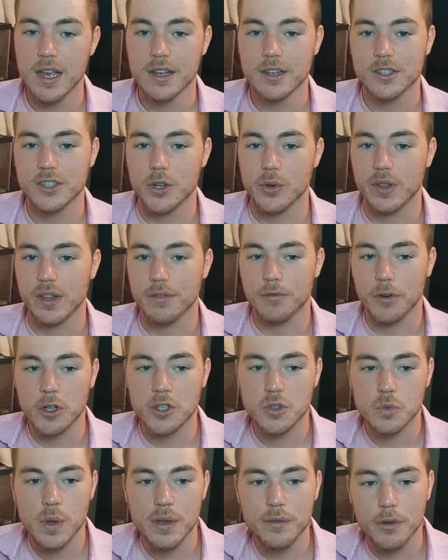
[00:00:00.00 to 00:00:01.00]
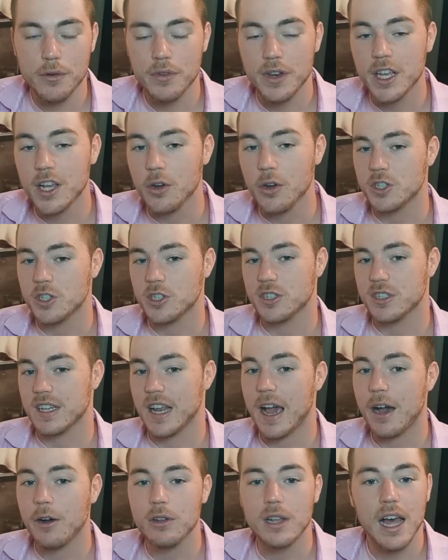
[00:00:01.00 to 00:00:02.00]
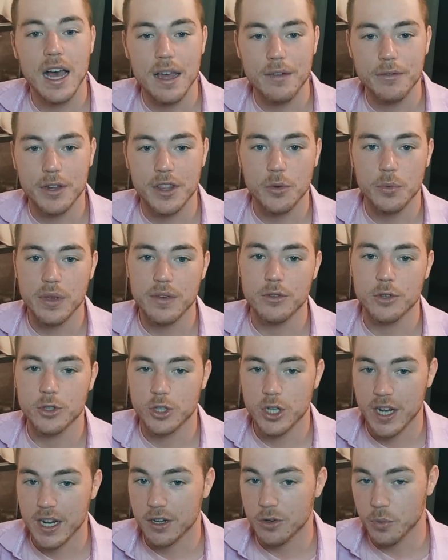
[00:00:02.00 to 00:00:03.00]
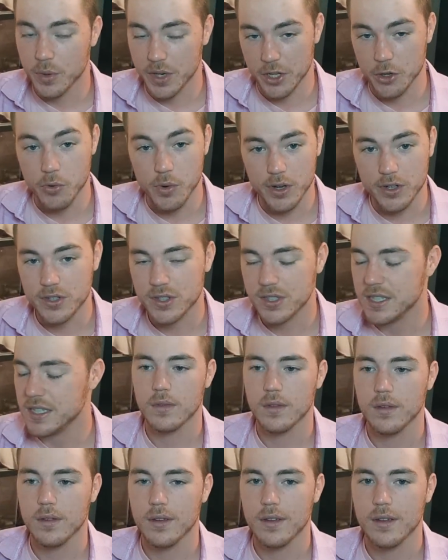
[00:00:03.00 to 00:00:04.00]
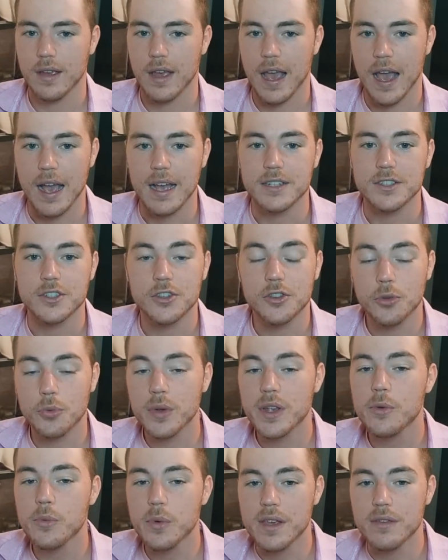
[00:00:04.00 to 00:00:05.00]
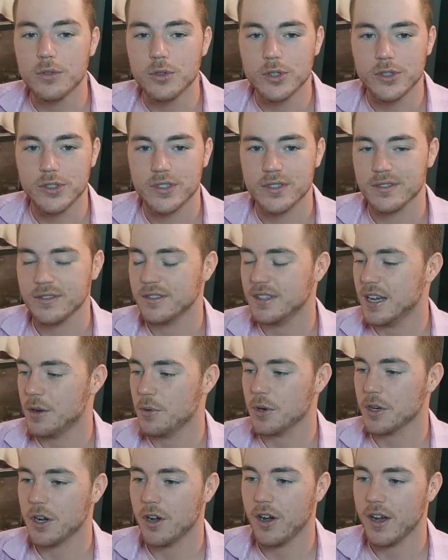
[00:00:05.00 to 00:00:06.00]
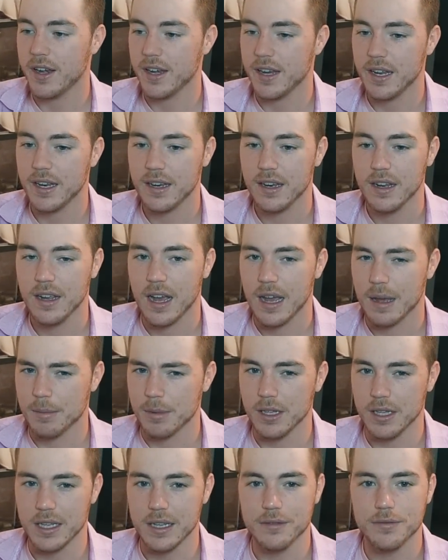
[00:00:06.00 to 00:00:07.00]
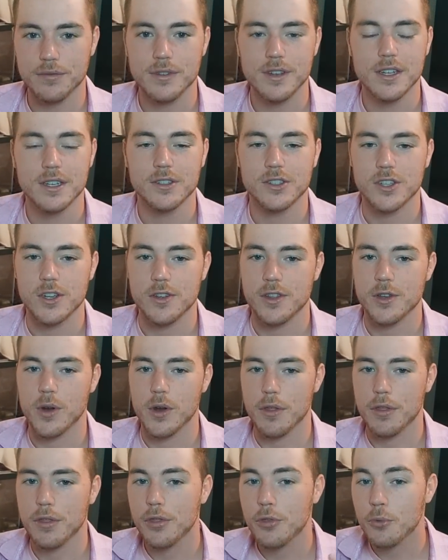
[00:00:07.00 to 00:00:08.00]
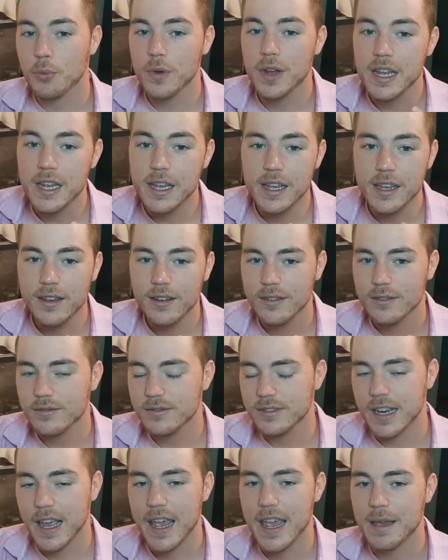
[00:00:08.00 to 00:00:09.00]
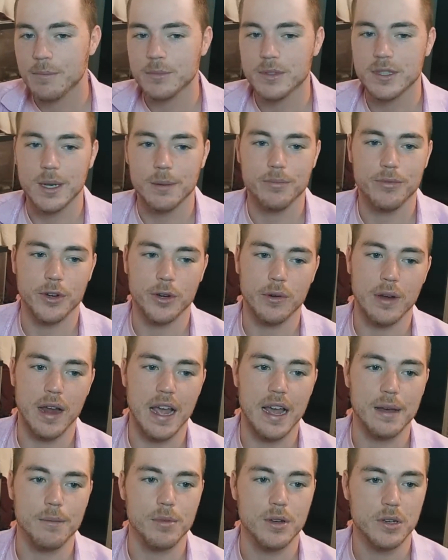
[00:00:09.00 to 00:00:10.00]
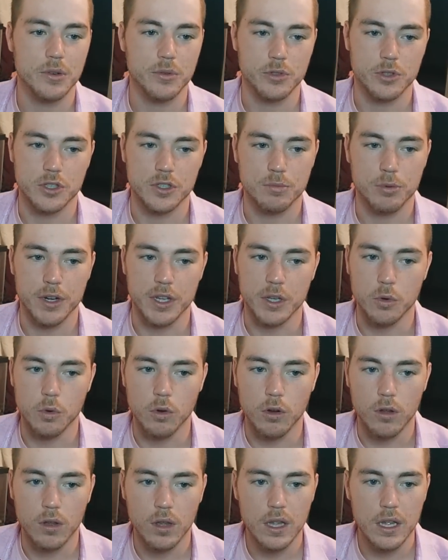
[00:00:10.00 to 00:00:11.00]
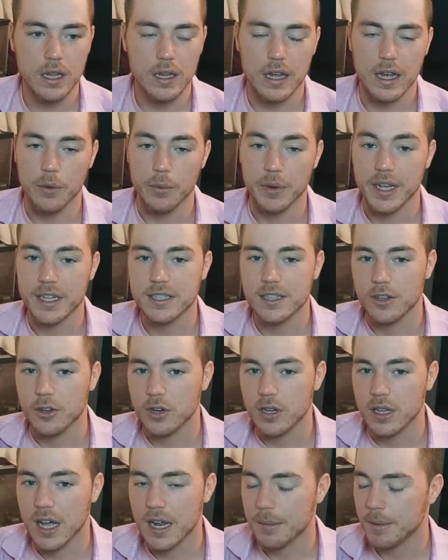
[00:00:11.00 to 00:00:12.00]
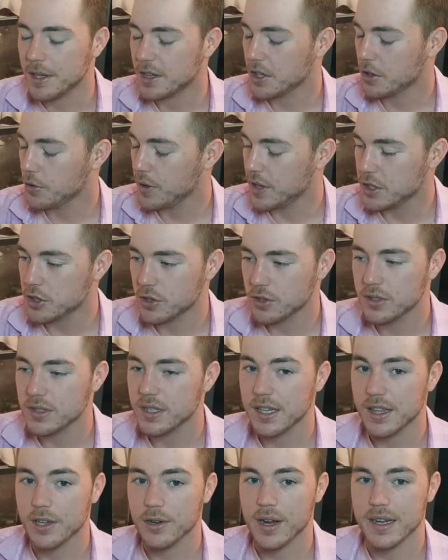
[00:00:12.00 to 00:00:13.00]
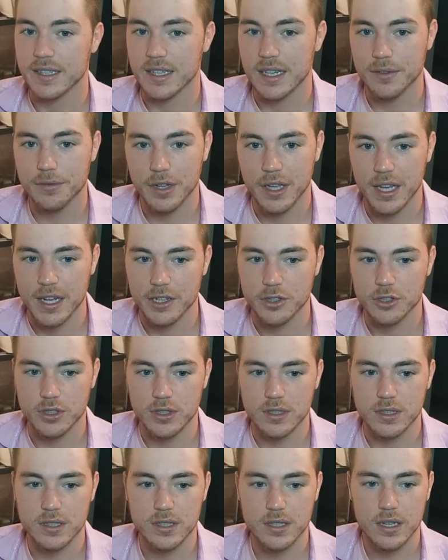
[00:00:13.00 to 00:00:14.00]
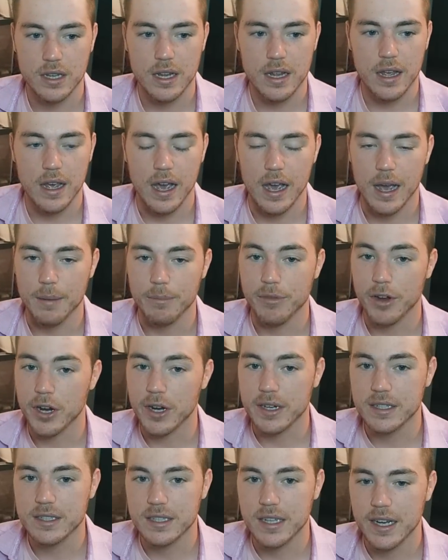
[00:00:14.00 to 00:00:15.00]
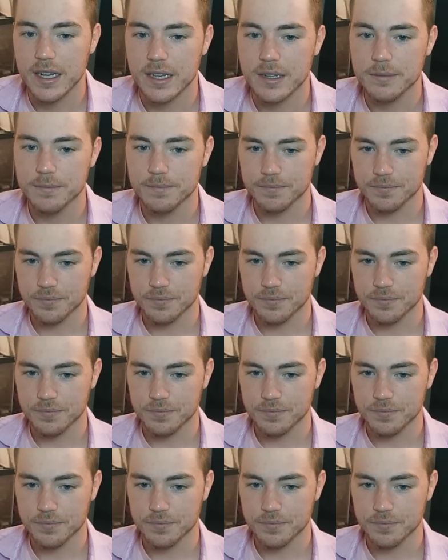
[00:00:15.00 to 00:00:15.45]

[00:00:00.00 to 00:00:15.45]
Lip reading: So in the first weevil video, is now live on the Weevil channel when you are seeing, has 3 weevils that were caught in it, I believe. So there are 3 names up for grab, which is pretty cool. We get to learn a lot about the creatures and their identifications. I'm very excited.